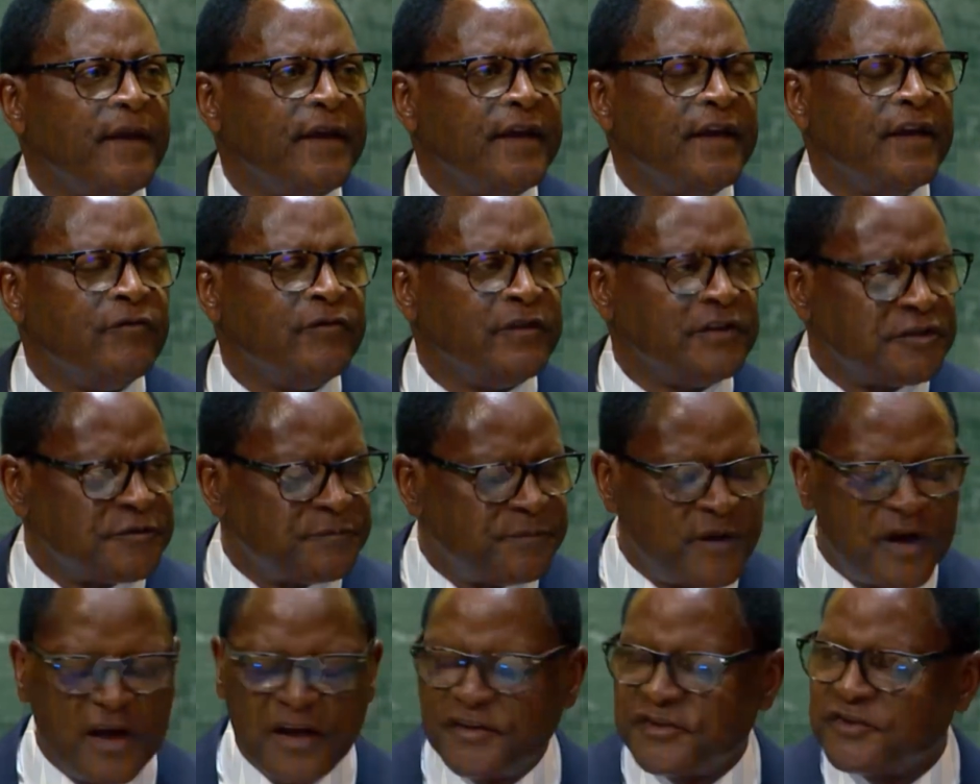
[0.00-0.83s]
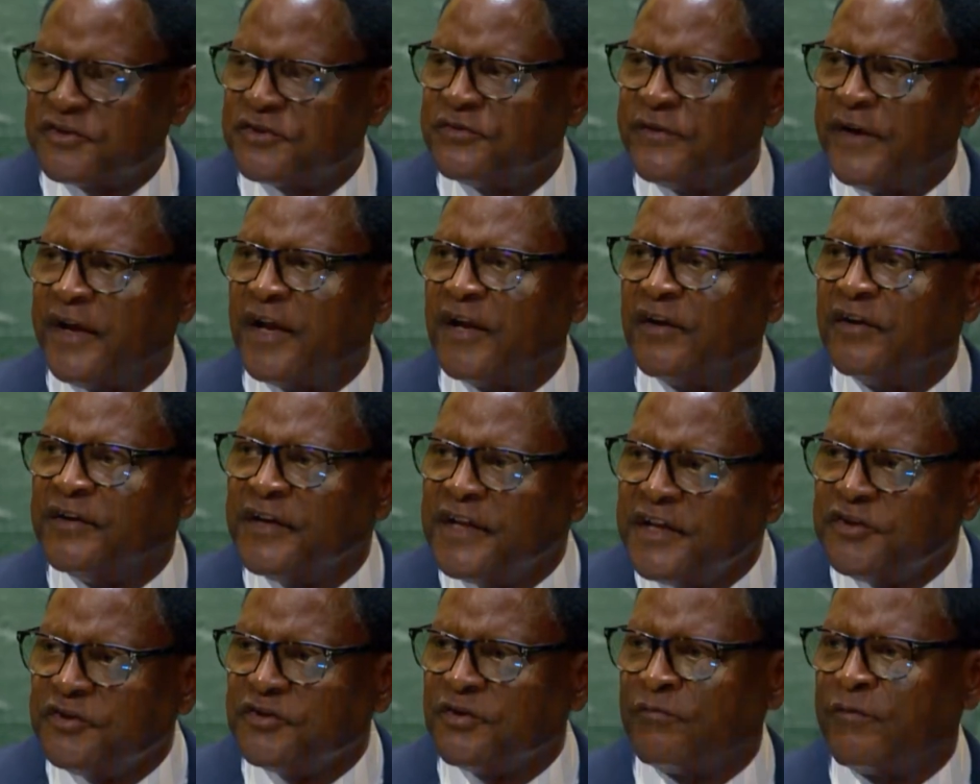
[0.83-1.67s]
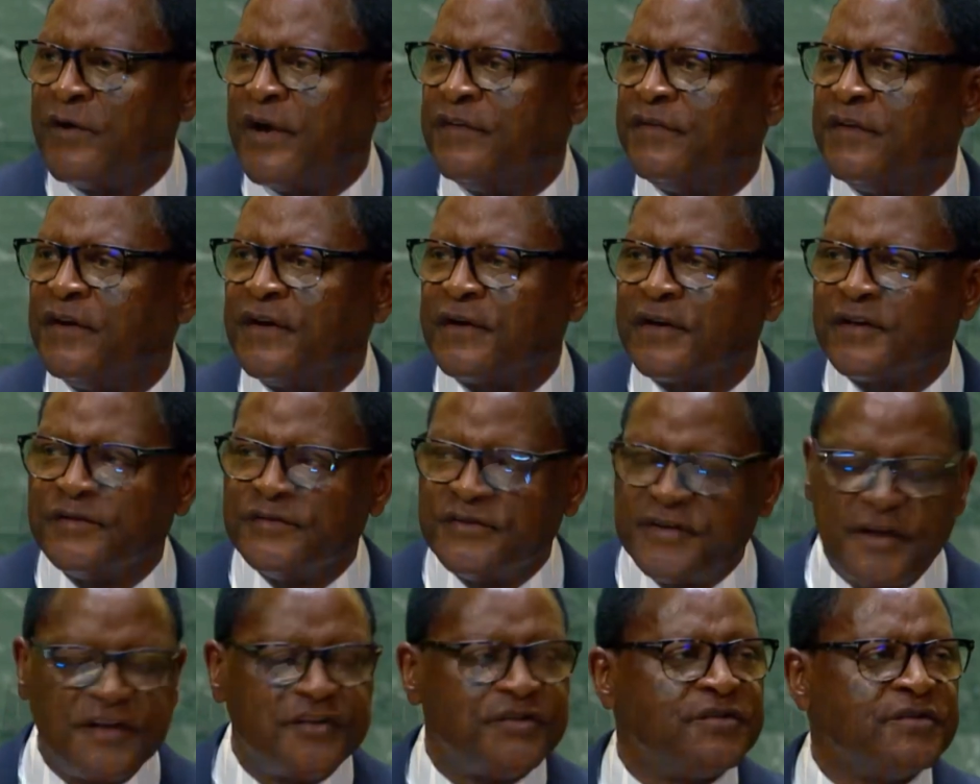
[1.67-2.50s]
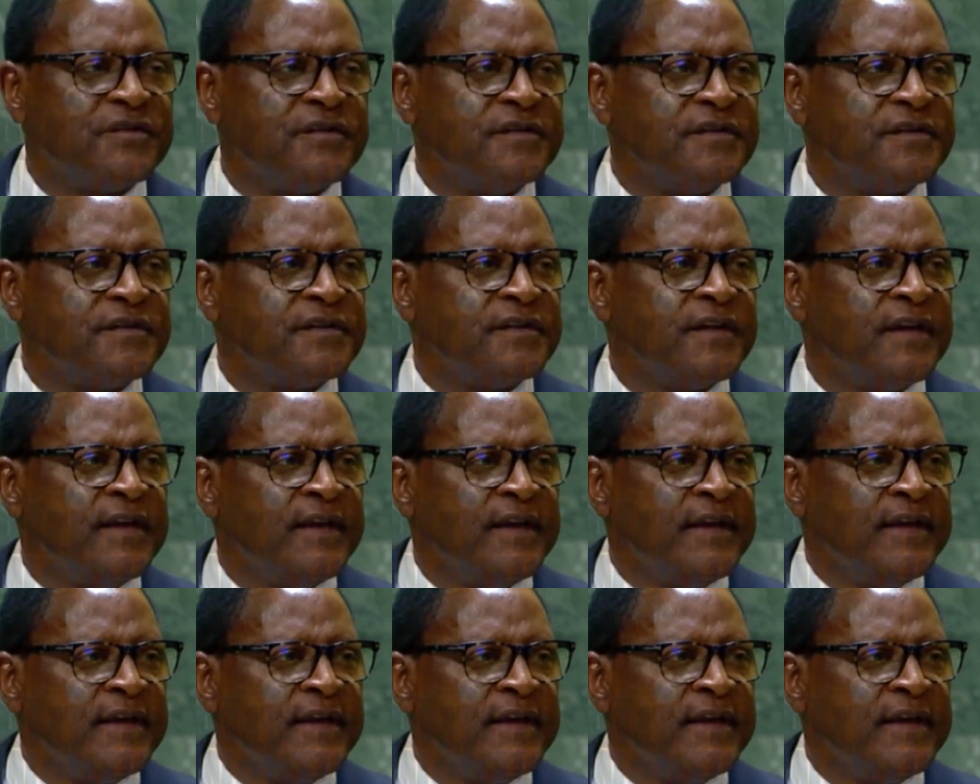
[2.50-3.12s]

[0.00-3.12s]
in response to El Niño weather conditions